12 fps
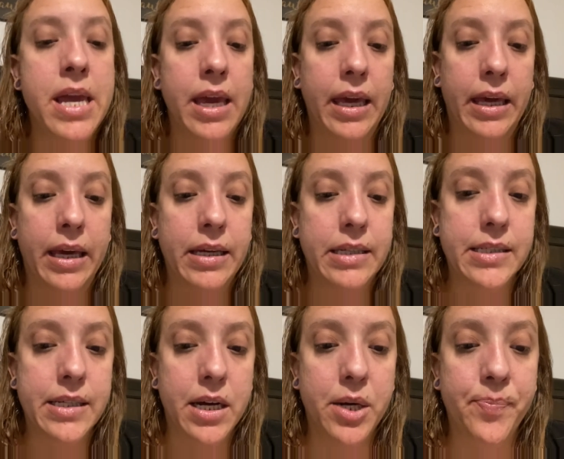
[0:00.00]
and
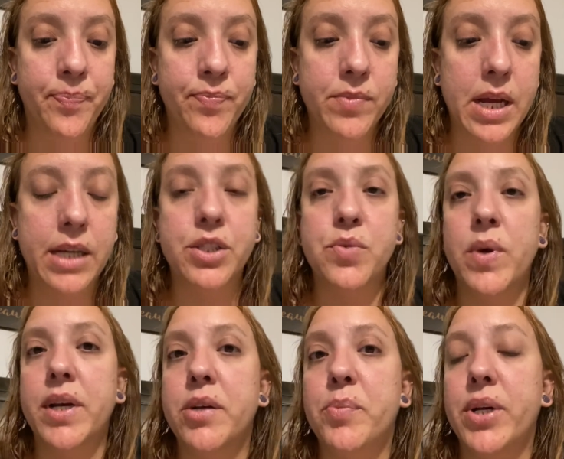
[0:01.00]
I just
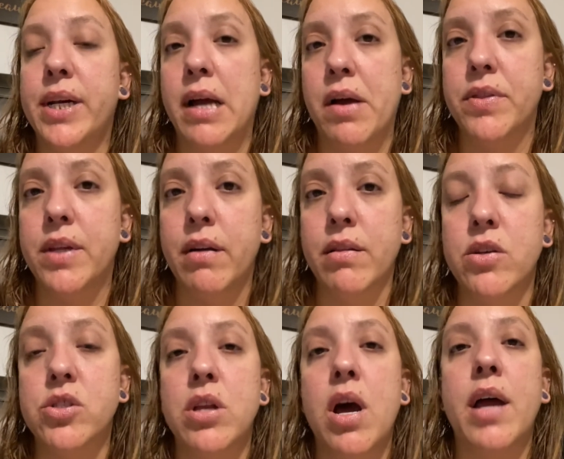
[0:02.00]
wanted to put it out there.
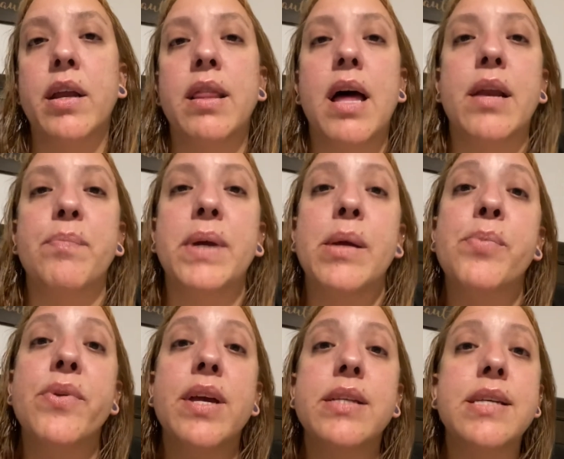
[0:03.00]
There's not a lot of
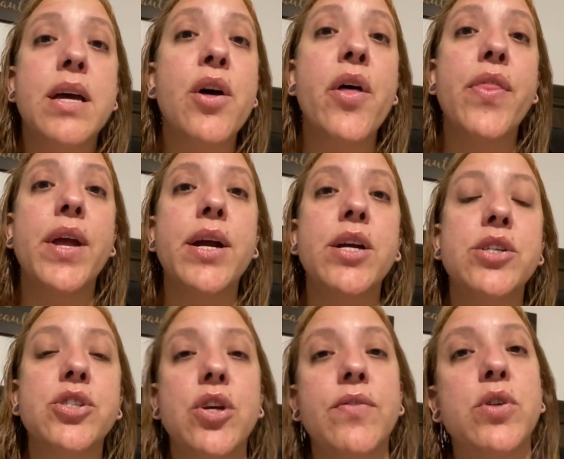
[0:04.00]
people that tell their
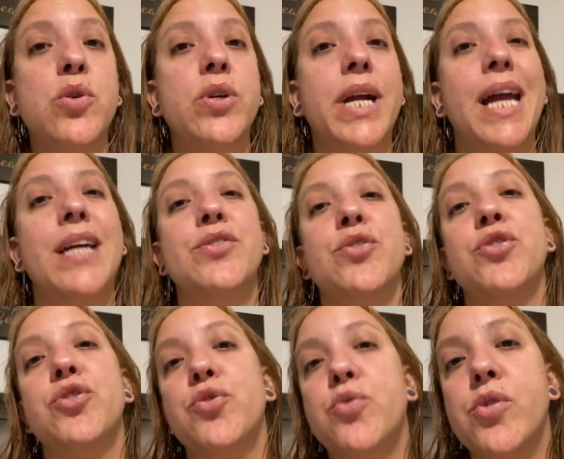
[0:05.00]
cervical cancer
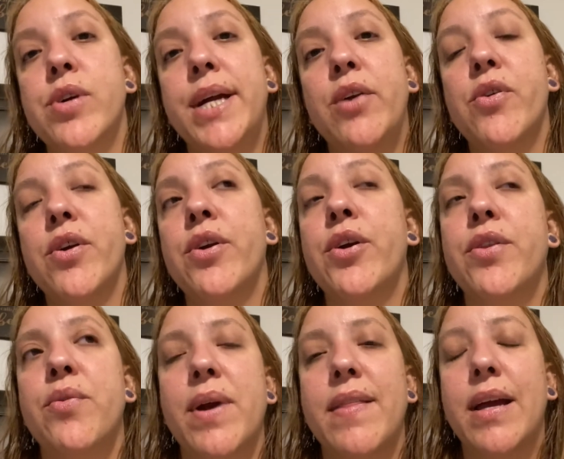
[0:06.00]
story or
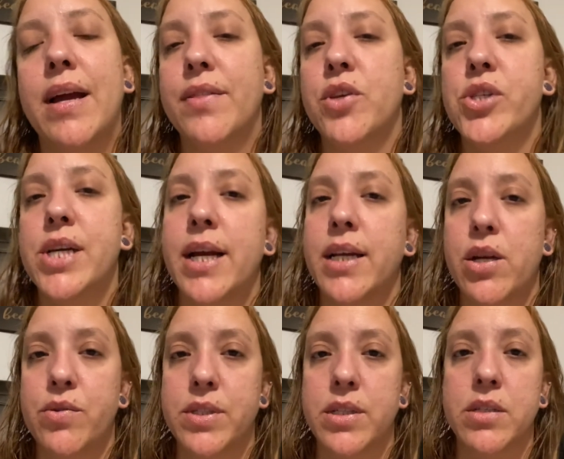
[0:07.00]
the way they got their
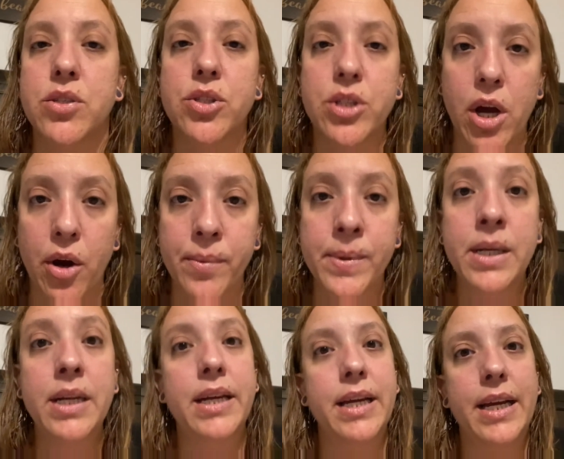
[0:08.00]
diagnosis. So
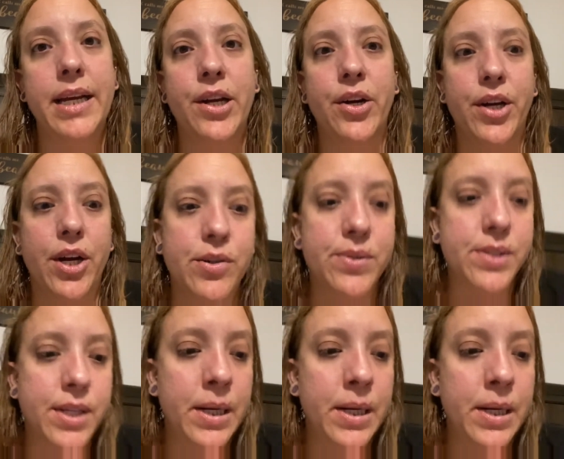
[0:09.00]
here goes.